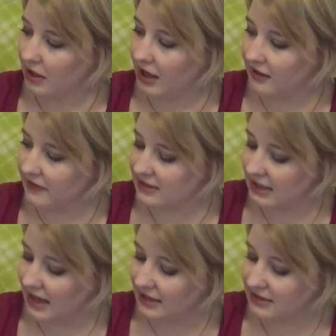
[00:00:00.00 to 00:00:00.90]
have his
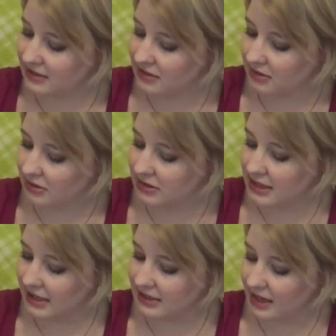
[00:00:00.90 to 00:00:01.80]
last
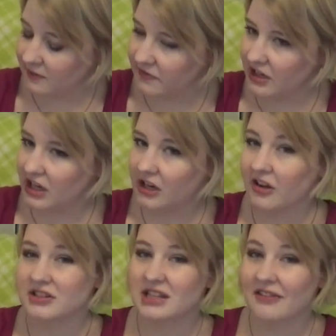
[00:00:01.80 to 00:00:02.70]
daytime feeding
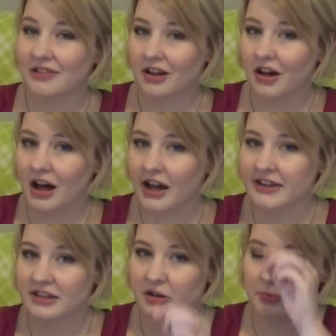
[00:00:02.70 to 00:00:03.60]
around 7
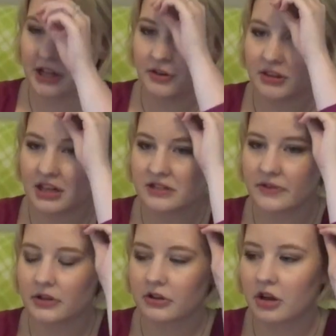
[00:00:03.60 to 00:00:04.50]
o'clock, then he'll play with us
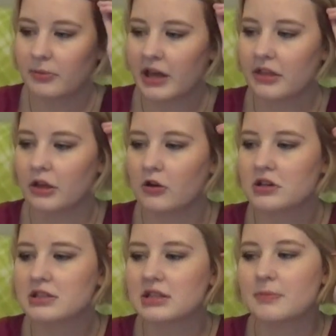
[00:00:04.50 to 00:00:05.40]
for a little bit and then go
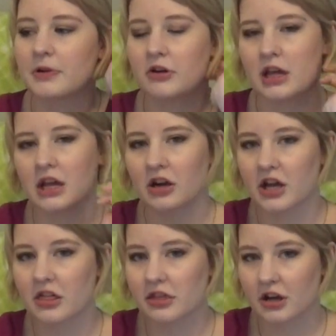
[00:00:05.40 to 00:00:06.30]
to sleep around 8 or
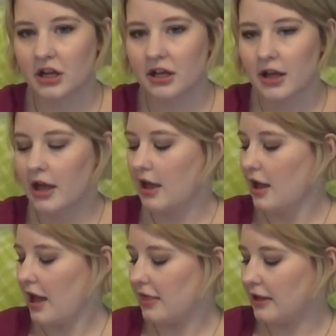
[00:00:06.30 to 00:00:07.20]
8:30,
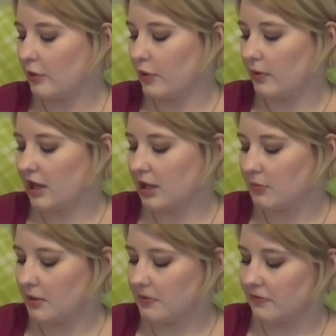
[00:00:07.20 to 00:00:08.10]
and then we wake him
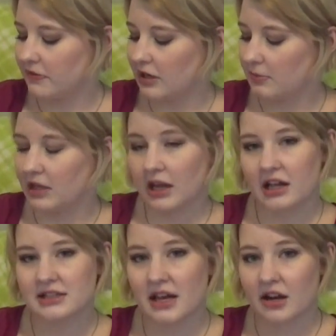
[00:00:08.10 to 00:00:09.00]
up and feed him again
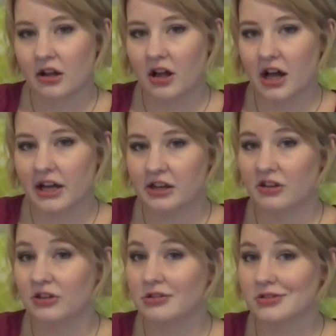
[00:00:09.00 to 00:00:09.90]
at 10 o'clock, and
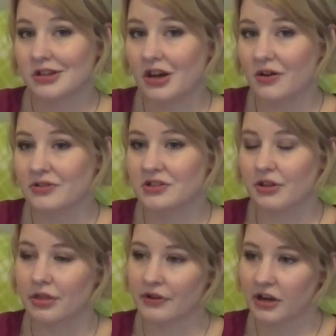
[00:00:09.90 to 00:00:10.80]
he'll usually go
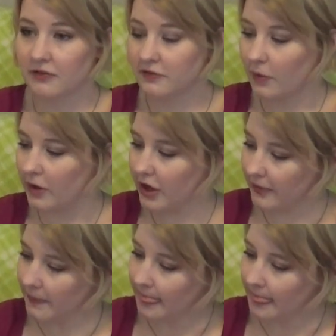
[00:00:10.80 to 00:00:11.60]
until 3 or 4.